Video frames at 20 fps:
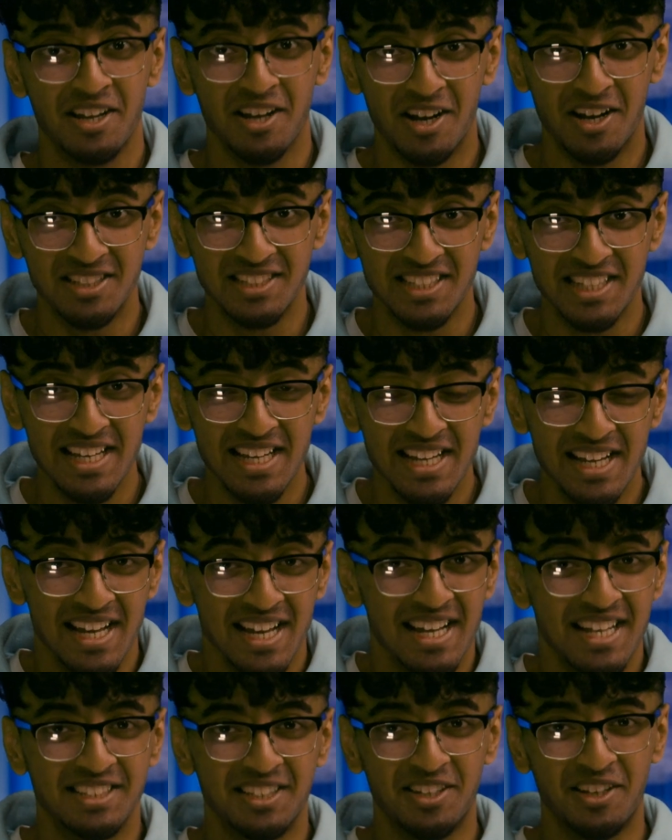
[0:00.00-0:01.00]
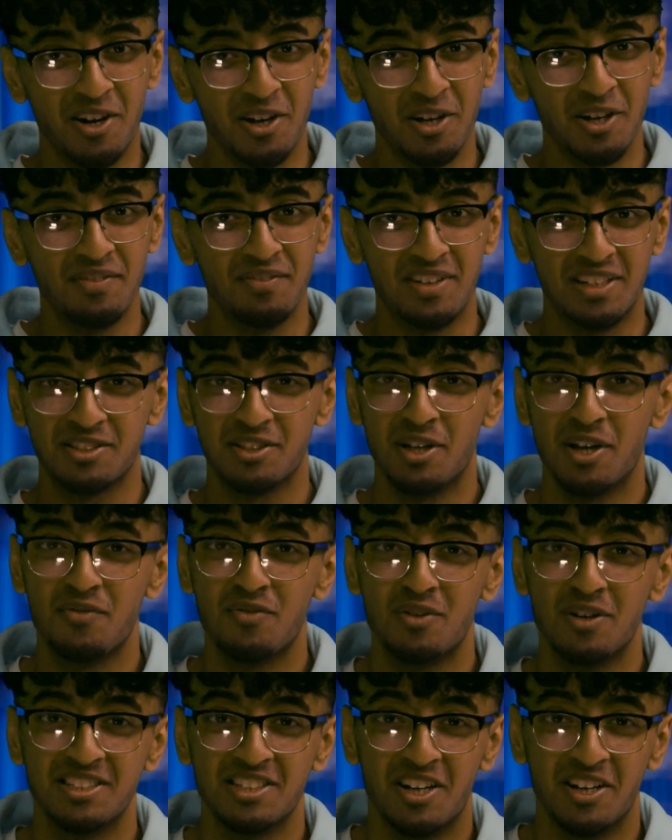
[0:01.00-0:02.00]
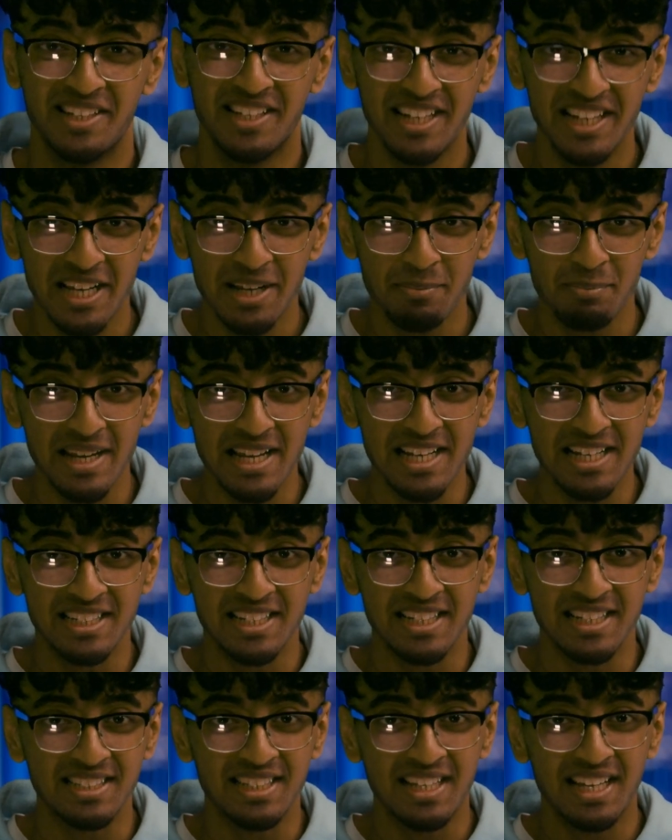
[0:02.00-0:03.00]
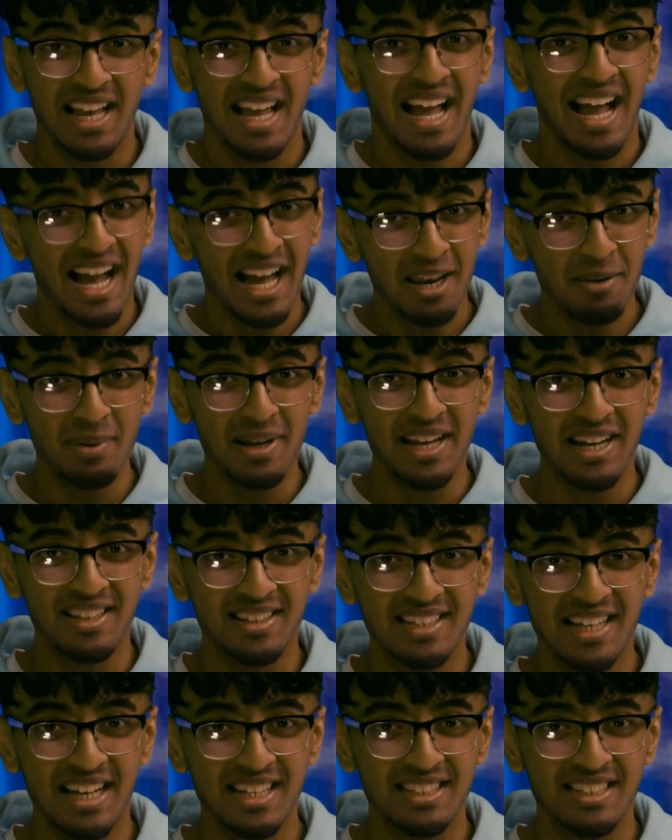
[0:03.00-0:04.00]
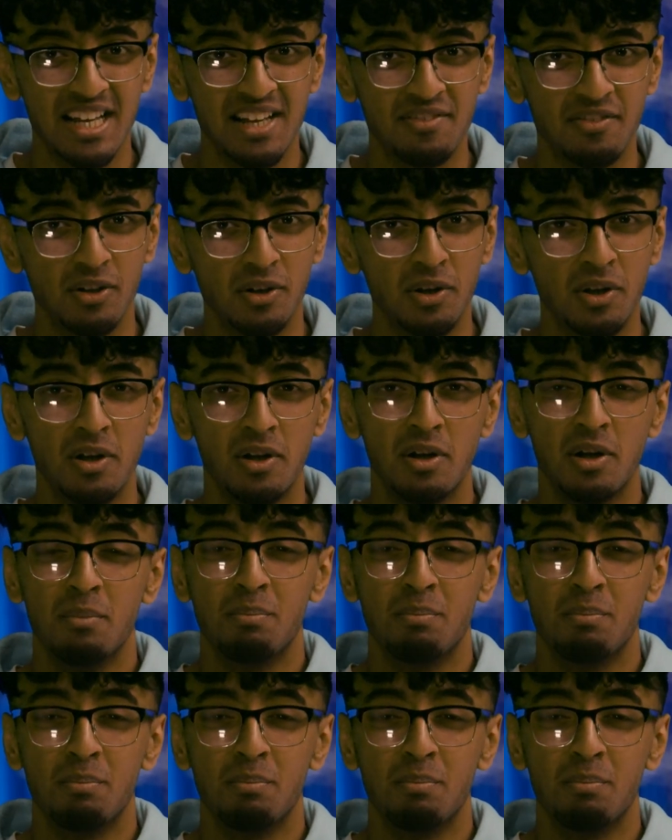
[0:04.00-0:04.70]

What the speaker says: Guernsey is an island that's known for its idyllic beaches and being a tax haven,